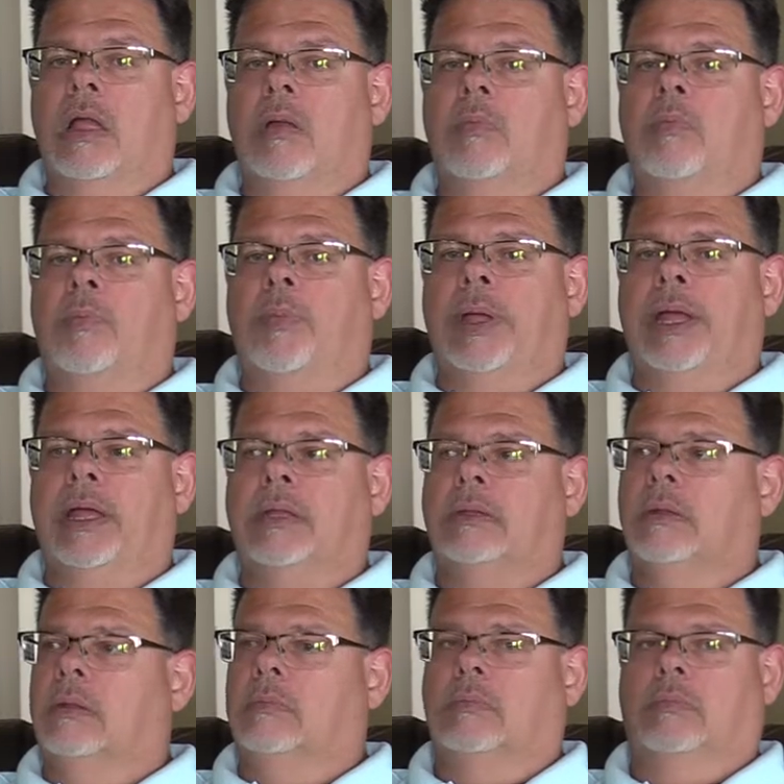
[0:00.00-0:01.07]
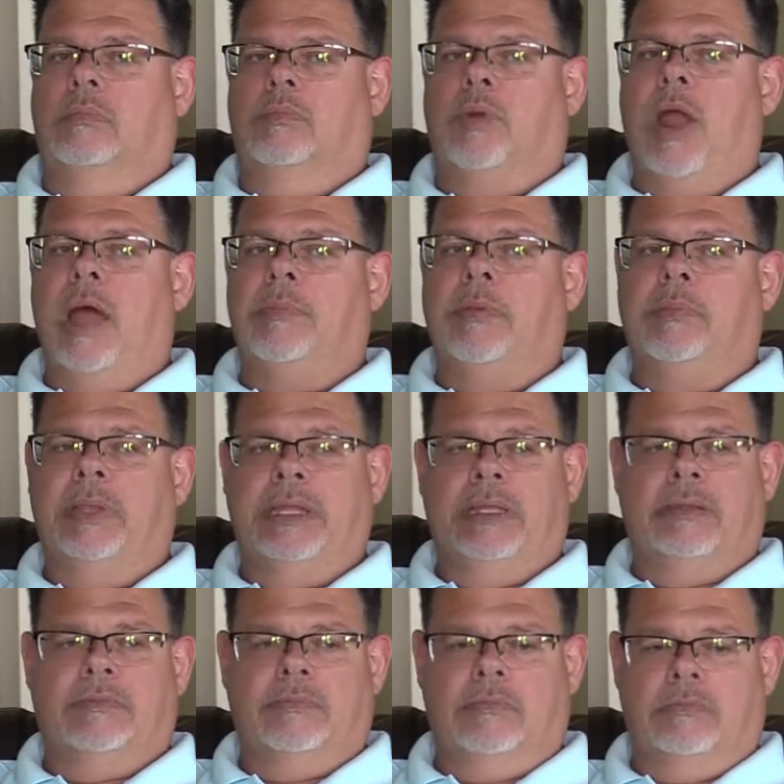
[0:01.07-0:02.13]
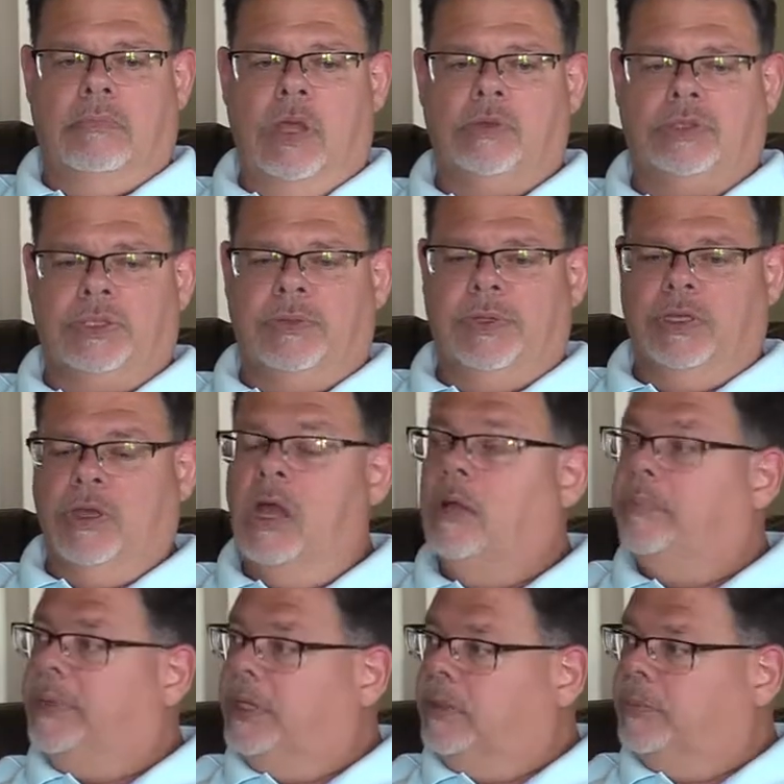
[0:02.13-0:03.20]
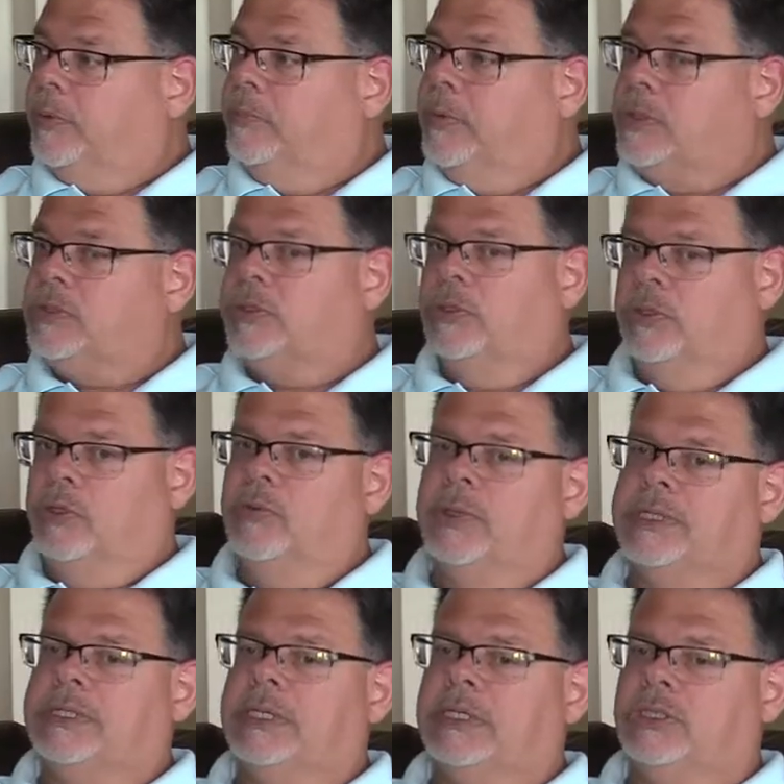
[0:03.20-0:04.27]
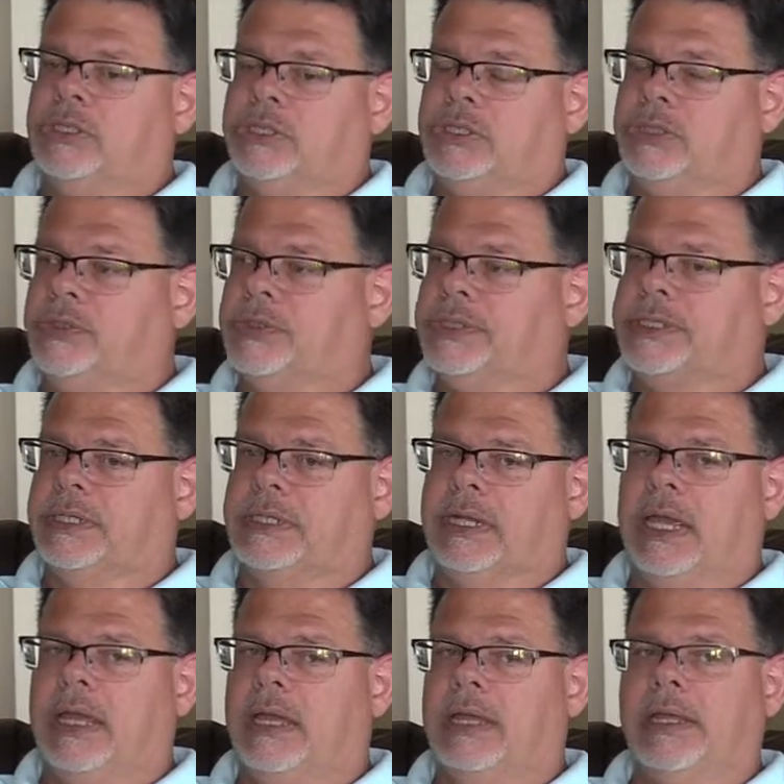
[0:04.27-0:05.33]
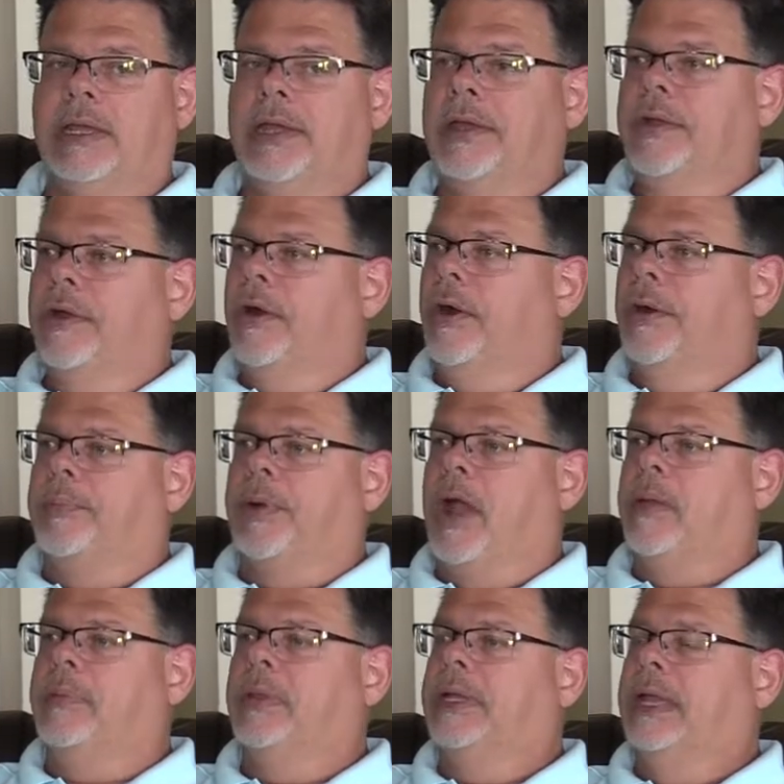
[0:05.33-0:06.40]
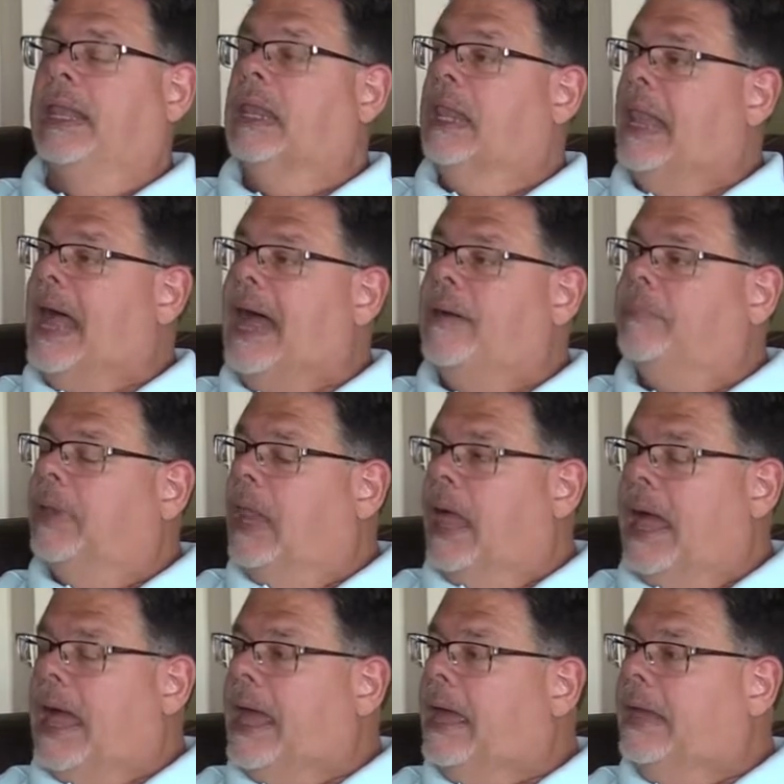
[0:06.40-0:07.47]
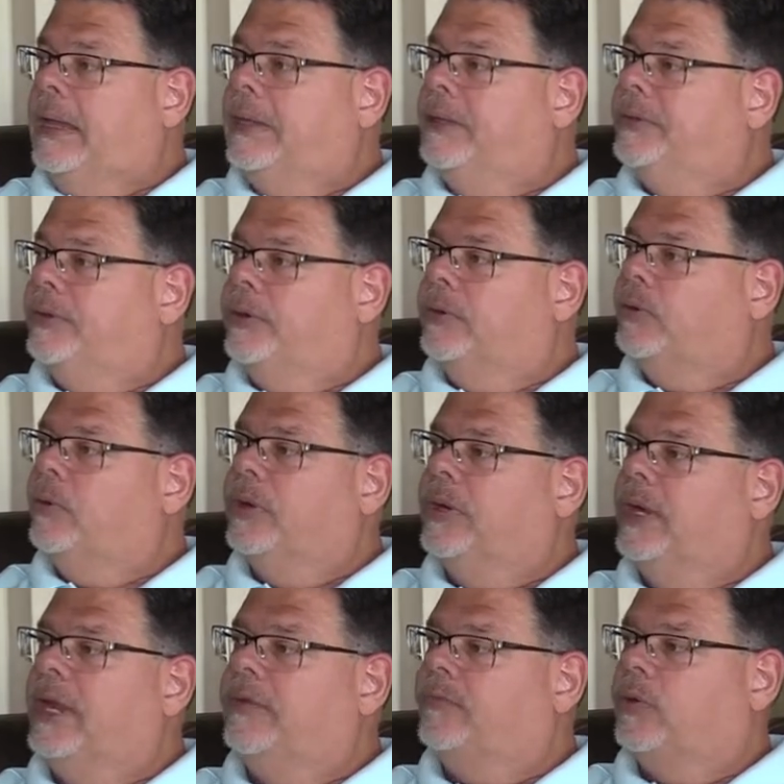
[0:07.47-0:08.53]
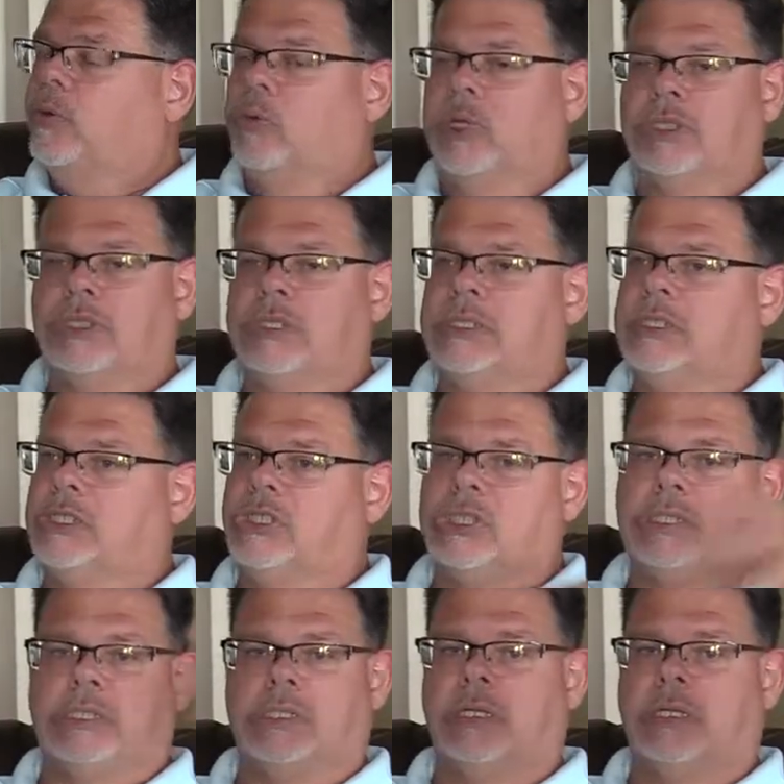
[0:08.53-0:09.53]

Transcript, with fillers: But probably most of the young people, most of the UNCG students today are probably at Limelight or wherever, which is just an